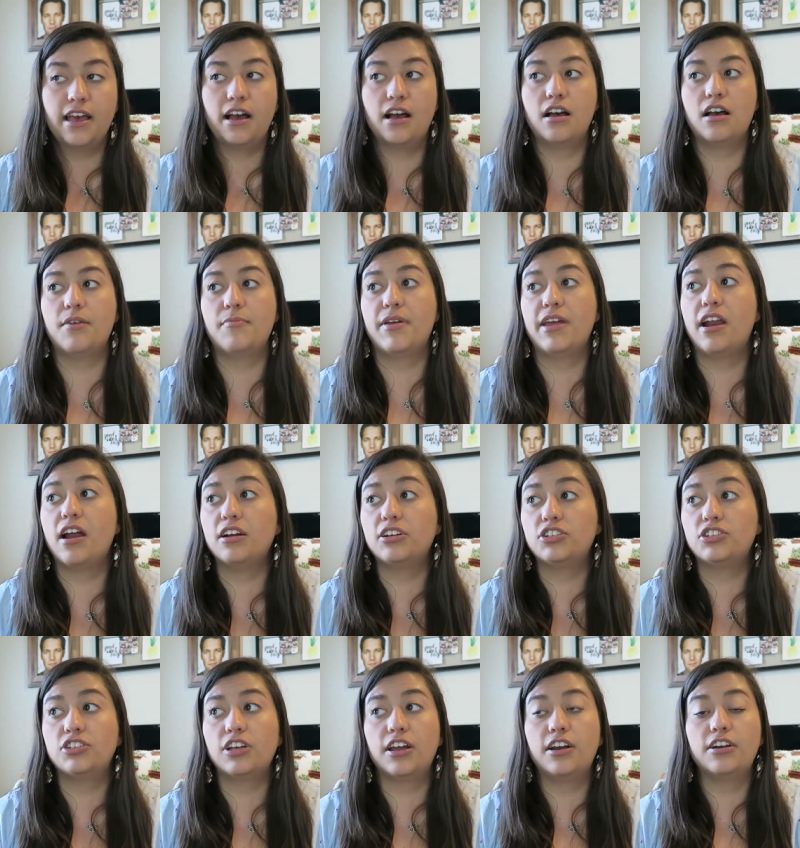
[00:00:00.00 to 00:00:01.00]
Um, and our
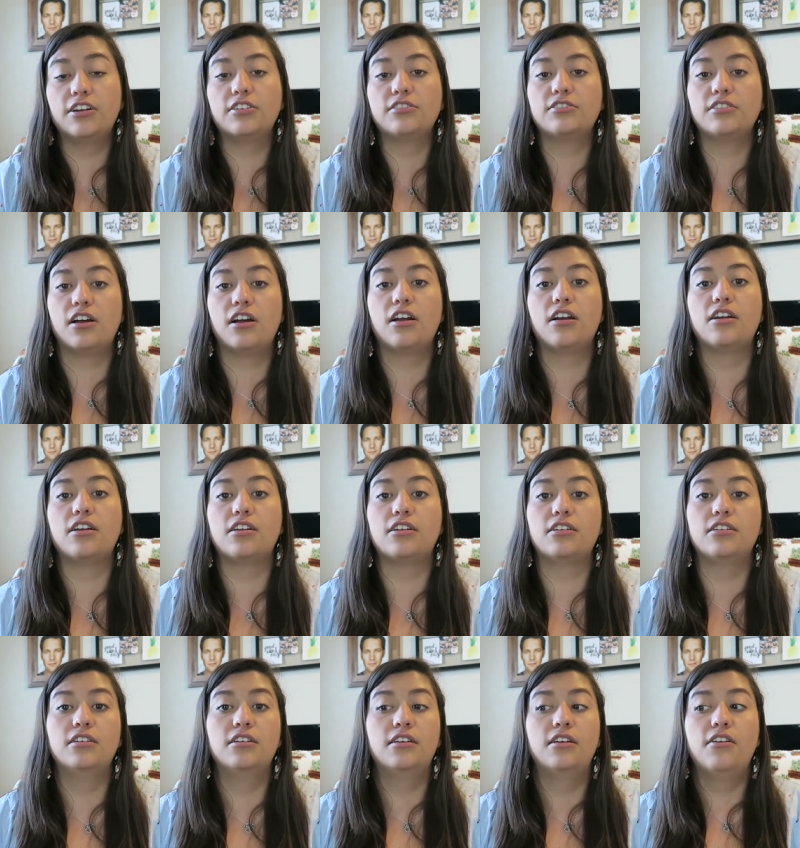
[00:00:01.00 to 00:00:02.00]
shutters
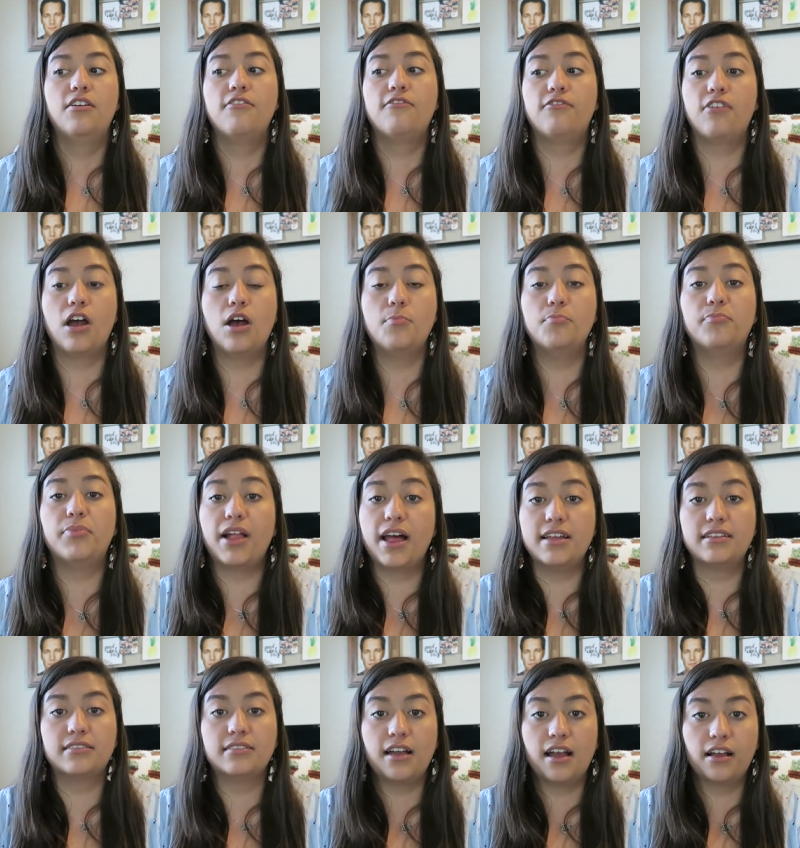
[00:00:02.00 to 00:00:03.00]
are from
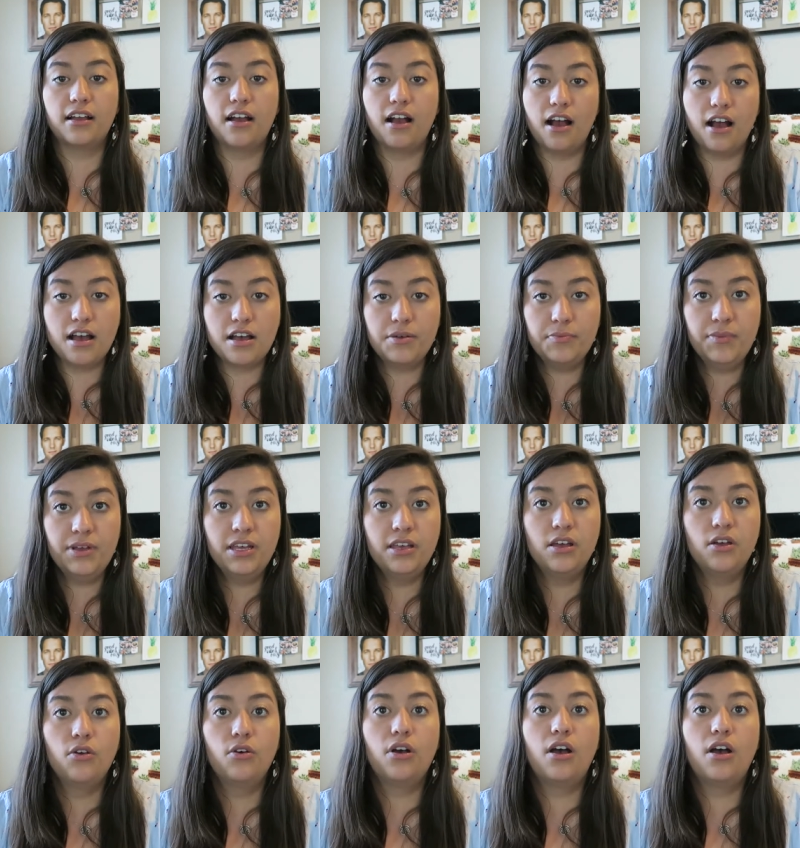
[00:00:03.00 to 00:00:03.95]
blinds.com.